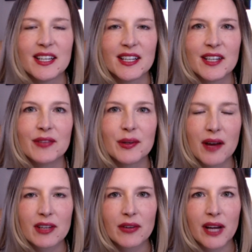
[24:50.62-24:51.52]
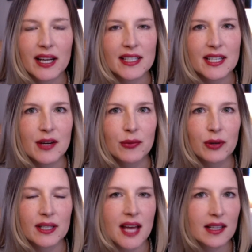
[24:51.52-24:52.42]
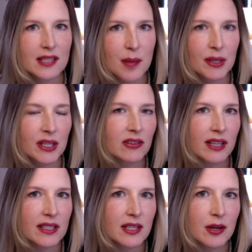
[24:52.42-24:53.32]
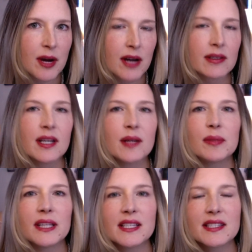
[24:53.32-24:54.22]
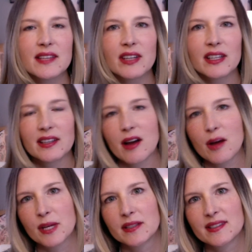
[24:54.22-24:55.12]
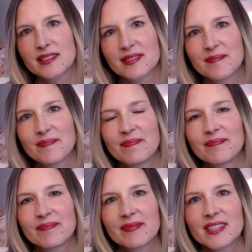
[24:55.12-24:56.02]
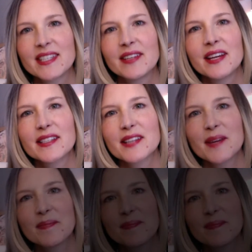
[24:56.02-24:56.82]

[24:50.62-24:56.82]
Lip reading: If you have a great idea for a tech topic you'd like to hear about, please leave it in the comments. See you next time.